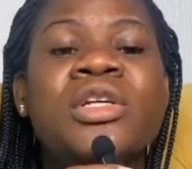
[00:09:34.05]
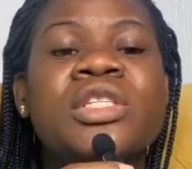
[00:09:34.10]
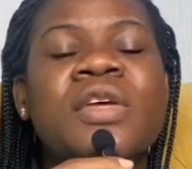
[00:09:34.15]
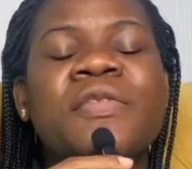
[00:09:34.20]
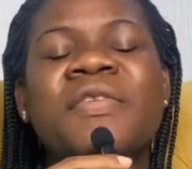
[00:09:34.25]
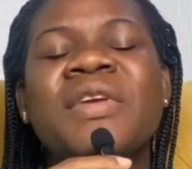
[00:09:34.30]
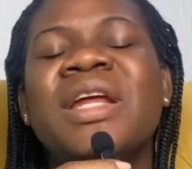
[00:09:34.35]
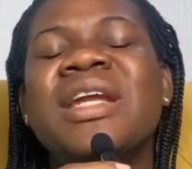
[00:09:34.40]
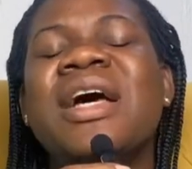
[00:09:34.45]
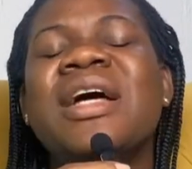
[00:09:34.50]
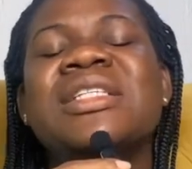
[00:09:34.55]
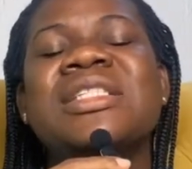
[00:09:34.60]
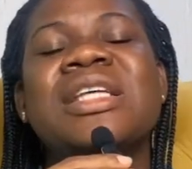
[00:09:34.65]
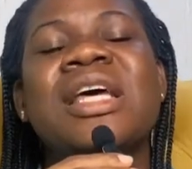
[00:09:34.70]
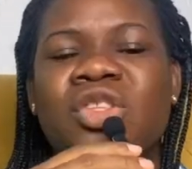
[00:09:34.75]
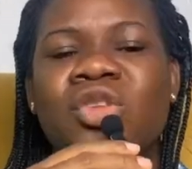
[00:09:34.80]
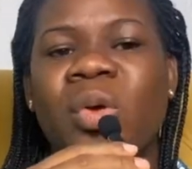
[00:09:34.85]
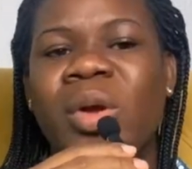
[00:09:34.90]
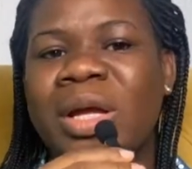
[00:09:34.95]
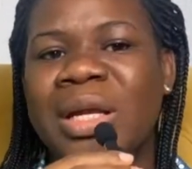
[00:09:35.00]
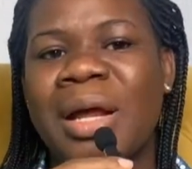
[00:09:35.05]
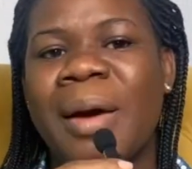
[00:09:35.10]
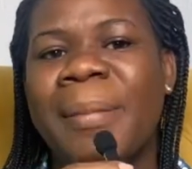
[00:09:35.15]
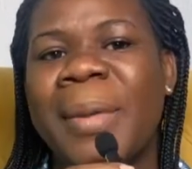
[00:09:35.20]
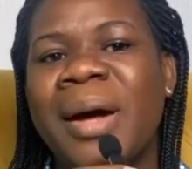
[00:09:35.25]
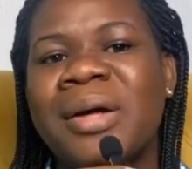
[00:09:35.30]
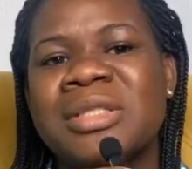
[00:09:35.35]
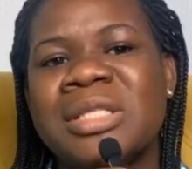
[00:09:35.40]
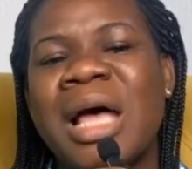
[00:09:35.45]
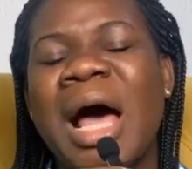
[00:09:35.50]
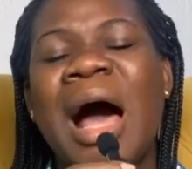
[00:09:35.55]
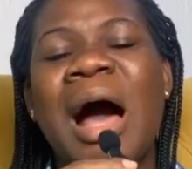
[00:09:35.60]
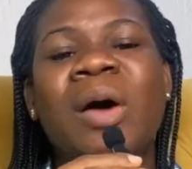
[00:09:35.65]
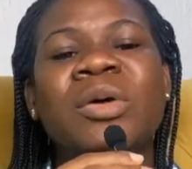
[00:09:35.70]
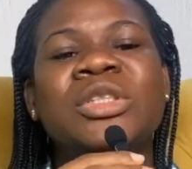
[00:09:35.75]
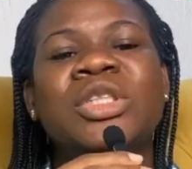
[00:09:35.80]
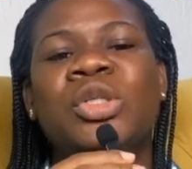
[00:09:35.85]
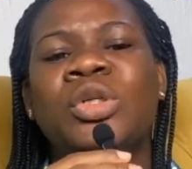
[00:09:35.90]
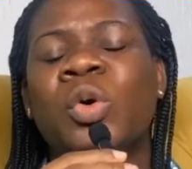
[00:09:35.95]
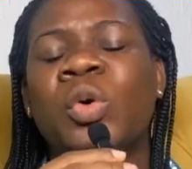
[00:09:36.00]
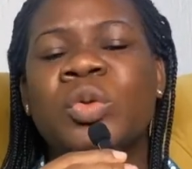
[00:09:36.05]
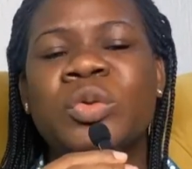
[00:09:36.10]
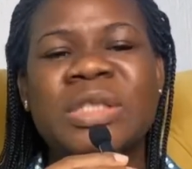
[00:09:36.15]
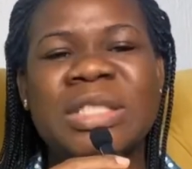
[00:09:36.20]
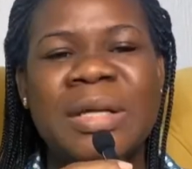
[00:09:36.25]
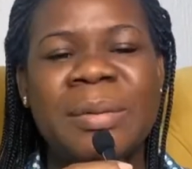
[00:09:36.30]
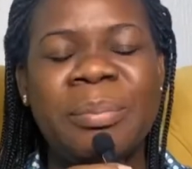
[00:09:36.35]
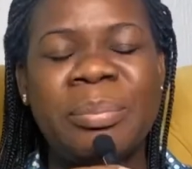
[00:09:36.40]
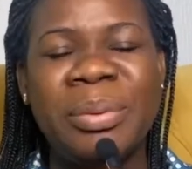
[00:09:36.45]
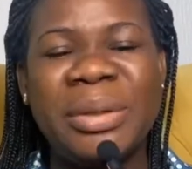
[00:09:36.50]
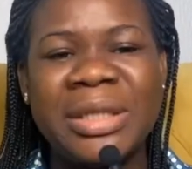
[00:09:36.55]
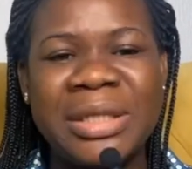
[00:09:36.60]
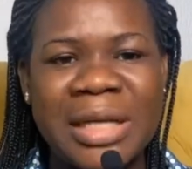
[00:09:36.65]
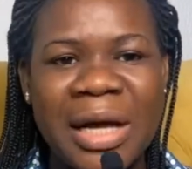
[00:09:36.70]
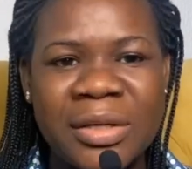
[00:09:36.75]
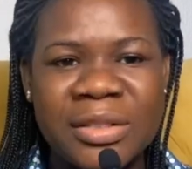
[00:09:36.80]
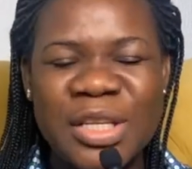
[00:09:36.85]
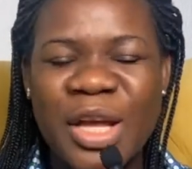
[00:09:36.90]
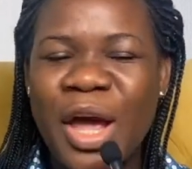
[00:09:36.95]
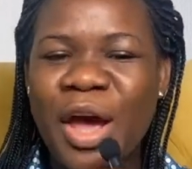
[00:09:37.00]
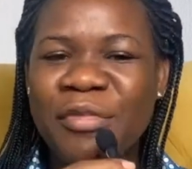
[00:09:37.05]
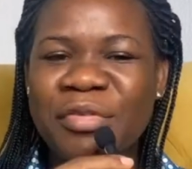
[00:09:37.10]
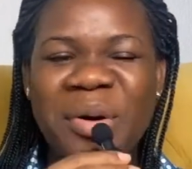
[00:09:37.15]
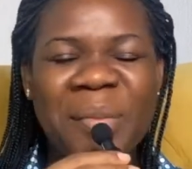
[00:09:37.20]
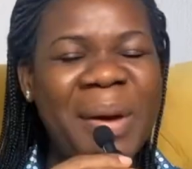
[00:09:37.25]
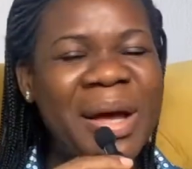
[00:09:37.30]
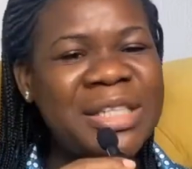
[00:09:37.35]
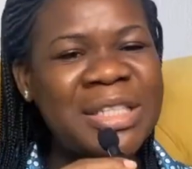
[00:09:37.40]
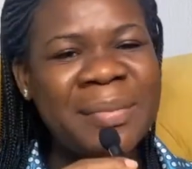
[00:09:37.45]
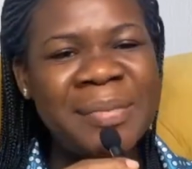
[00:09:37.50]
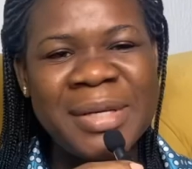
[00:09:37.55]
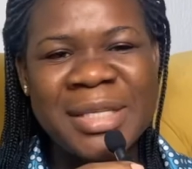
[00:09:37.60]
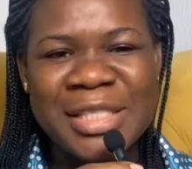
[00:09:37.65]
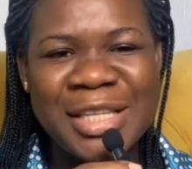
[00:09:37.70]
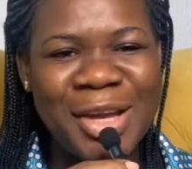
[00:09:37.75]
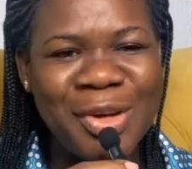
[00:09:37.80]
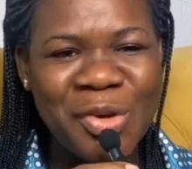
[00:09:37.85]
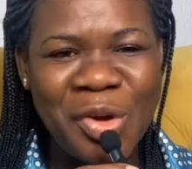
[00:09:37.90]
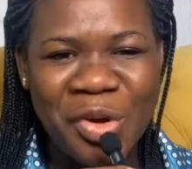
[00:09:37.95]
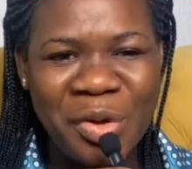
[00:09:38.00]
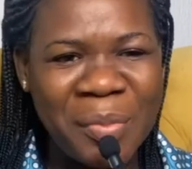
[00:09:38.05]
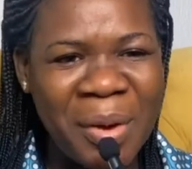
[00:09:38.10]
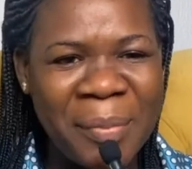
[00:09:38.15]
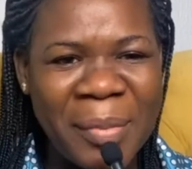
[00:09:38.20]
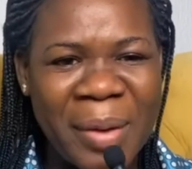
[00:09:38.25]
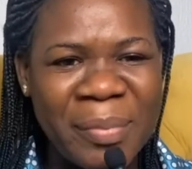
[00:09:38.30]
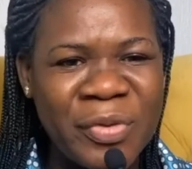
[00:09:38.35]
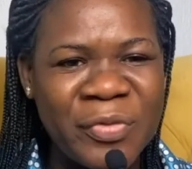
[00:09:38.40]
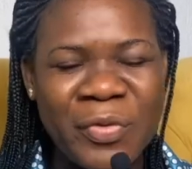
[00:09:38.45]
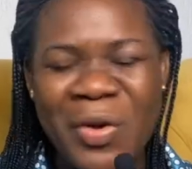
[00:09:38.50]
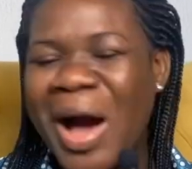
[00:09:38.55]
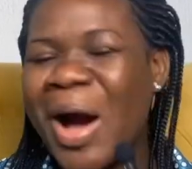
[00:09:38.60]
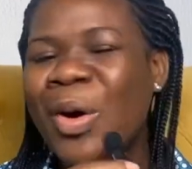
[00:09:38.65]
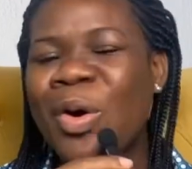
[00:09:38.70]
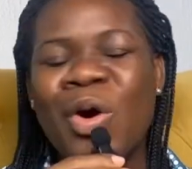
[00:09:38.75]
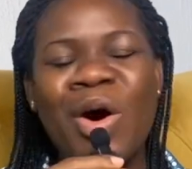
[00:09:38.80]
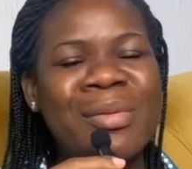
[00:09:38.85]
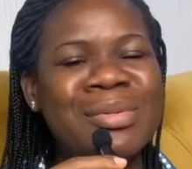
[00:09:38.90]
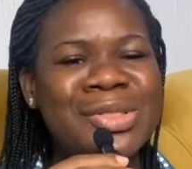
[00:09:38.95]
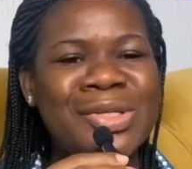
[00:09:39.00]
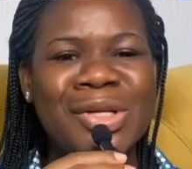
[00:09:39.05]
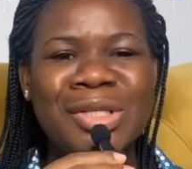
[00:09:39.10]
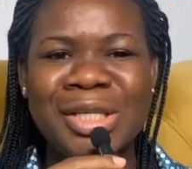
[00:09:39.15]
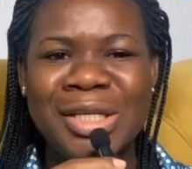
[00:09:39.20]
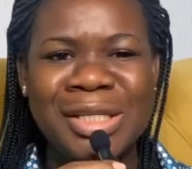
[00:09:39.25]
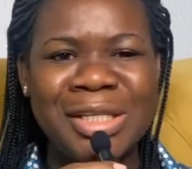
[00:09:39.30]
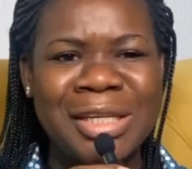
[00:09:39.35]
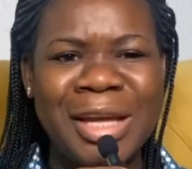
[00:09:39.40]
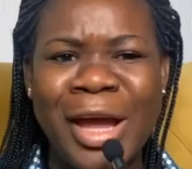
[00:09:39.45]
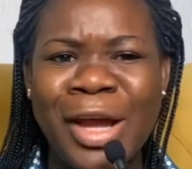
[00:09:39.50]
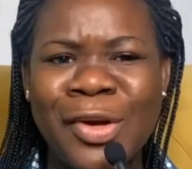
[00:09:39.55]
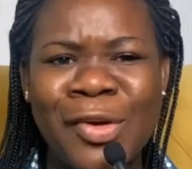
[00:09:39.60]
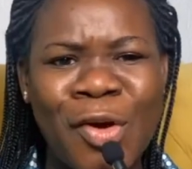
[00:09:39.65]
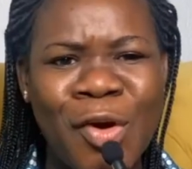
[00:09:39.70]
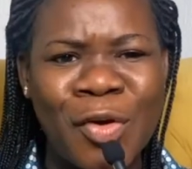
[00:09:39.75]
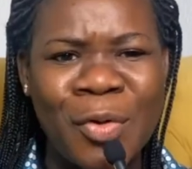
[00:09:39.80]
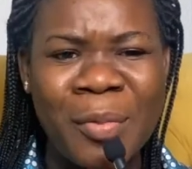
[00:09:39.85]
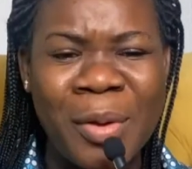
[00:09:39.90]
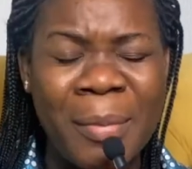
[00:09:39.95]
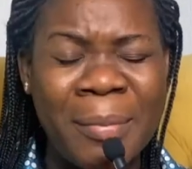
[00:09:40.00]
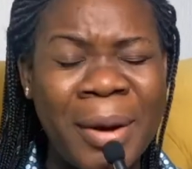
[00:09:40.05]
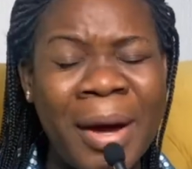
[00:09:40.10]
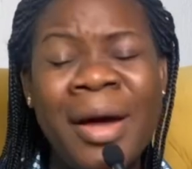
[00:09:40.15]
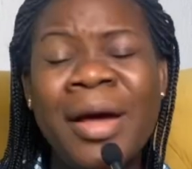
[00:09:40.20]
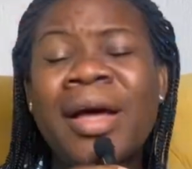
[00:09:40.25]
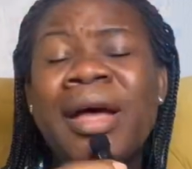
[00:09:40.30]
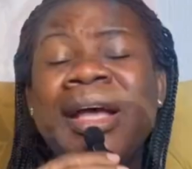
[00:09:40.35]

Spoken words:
So Finn and I said, talking about how the whole thing played out. For my, should be saying no remember before, how come suddenly now you don't remember?